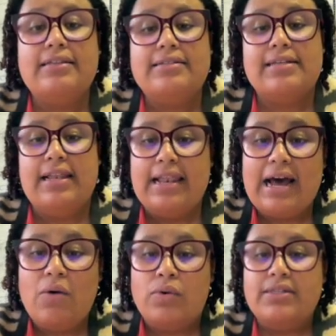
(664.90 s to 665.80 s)
this
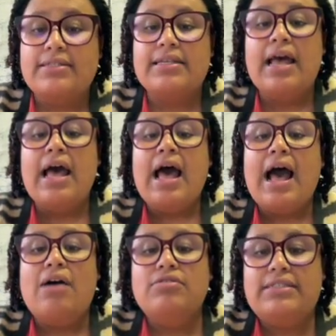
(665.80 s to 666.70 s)
allowance,
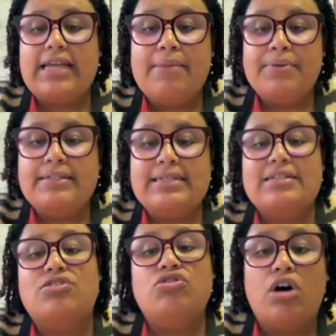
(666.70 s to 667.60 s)
our debit
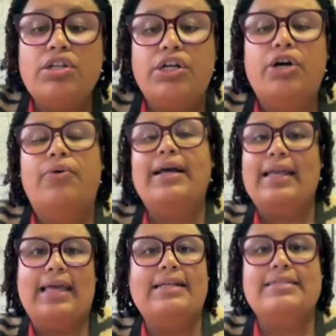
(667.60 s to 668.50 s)
does not go
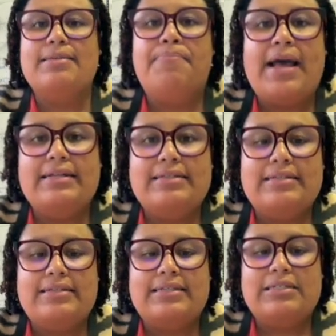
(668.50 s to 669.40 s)
against the bad
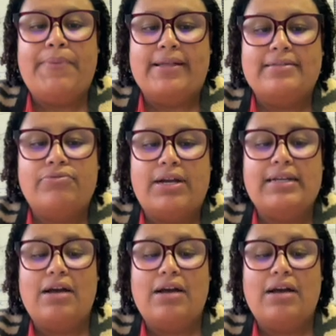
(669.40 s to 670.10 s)
debts expense, right?